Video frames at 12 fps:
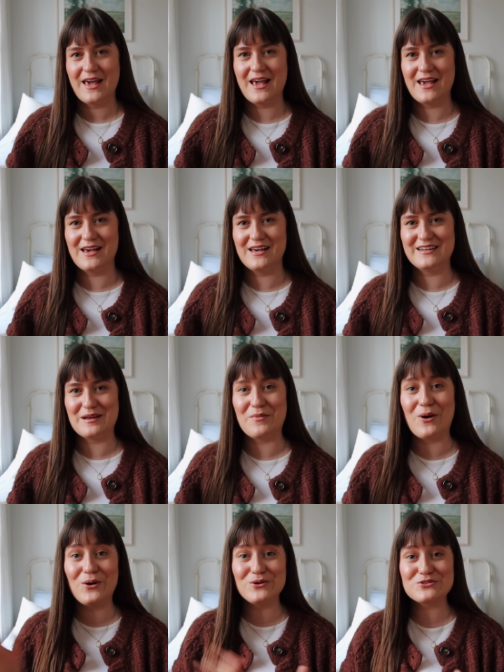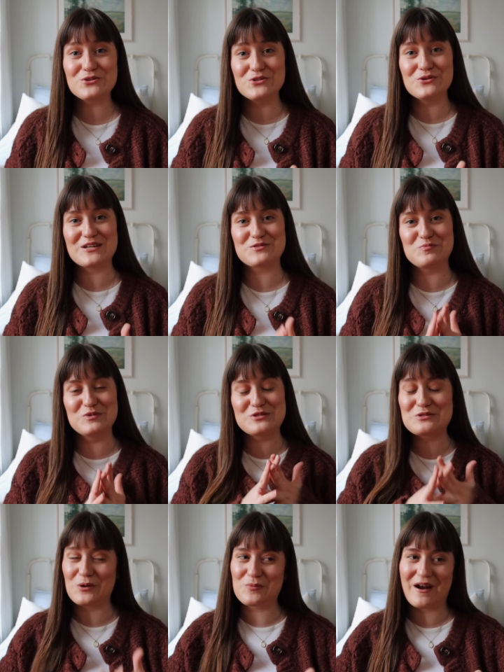And I'm also, you guys would be
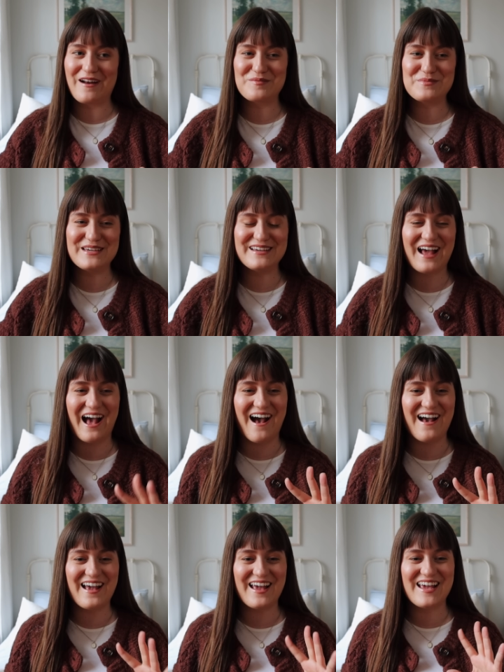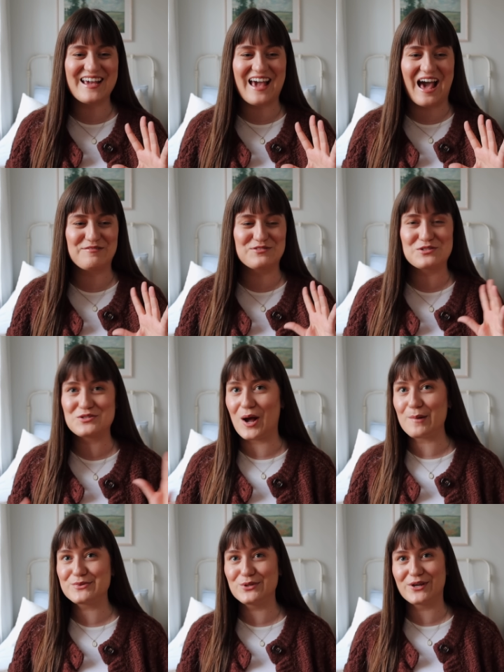so proud of me, I have
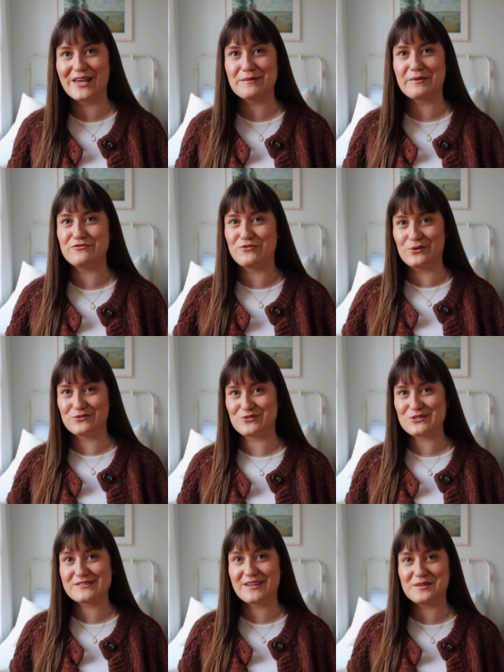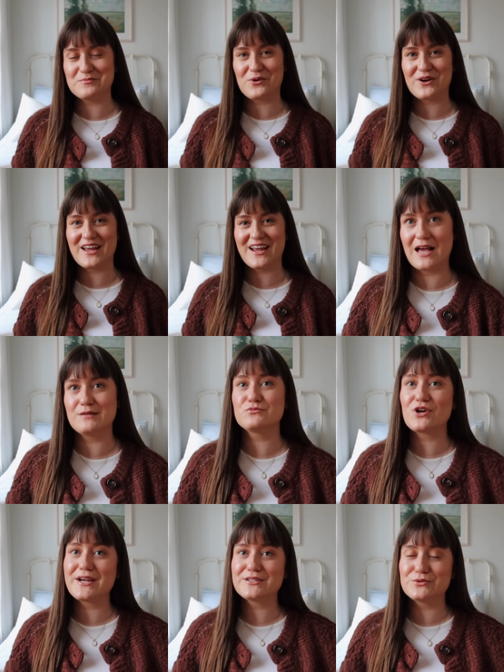stopped looking at my phone first thing in the morning. I'm
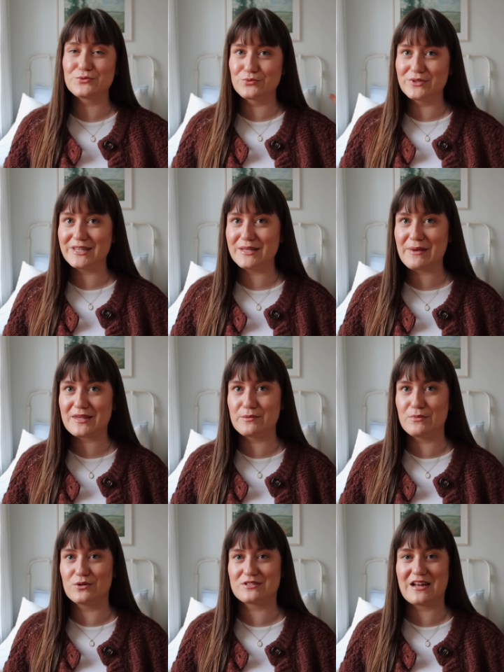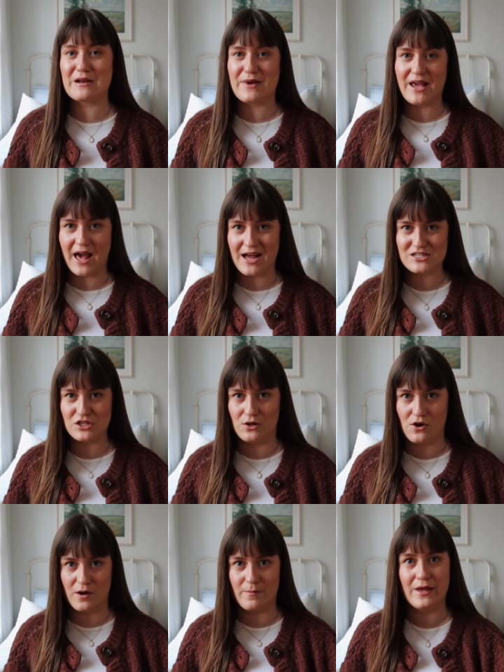trying to really make the most out of my hatch
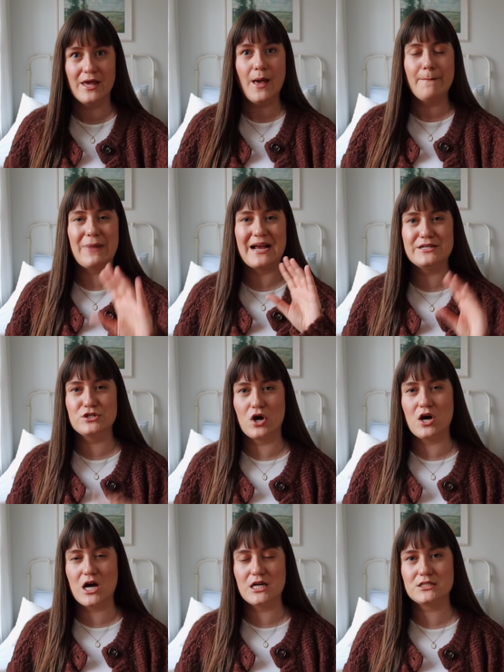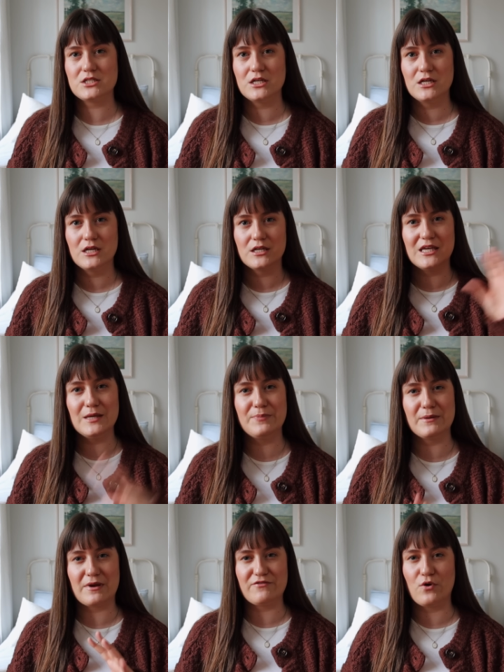alarm by not
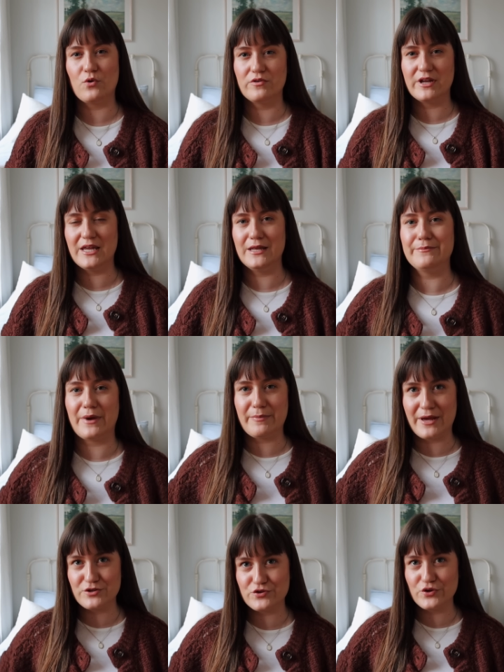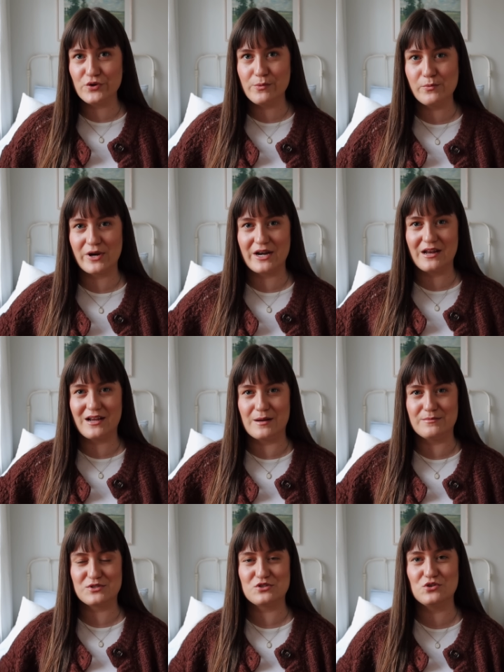keeping my phone in my bedroom when it
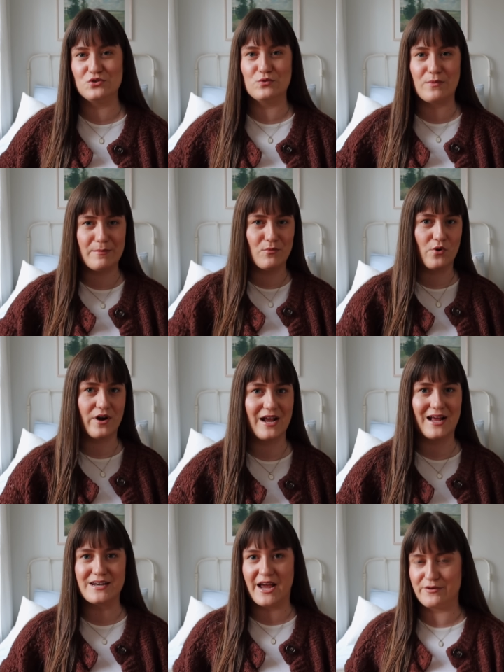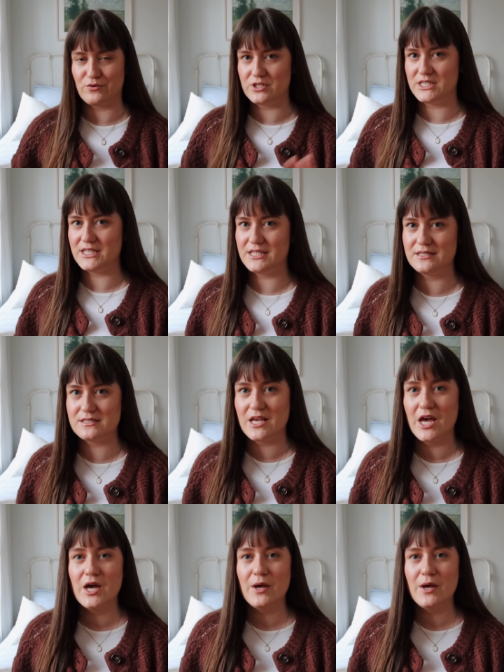comes to my morning and night routines